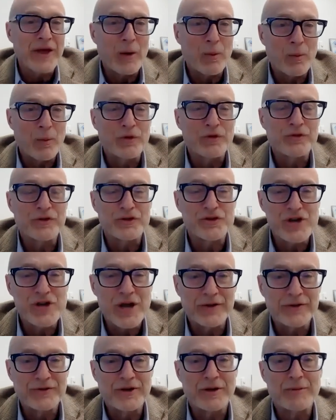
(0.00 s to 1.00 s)
that were
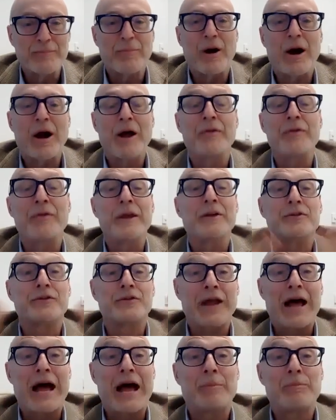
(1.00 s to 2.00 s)
suggested by the
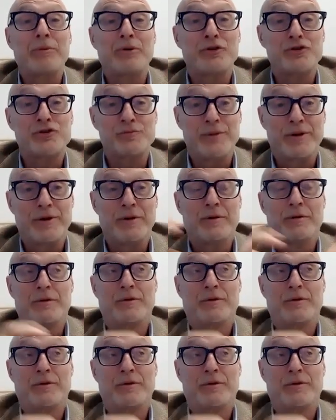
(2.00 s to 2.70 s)
establishment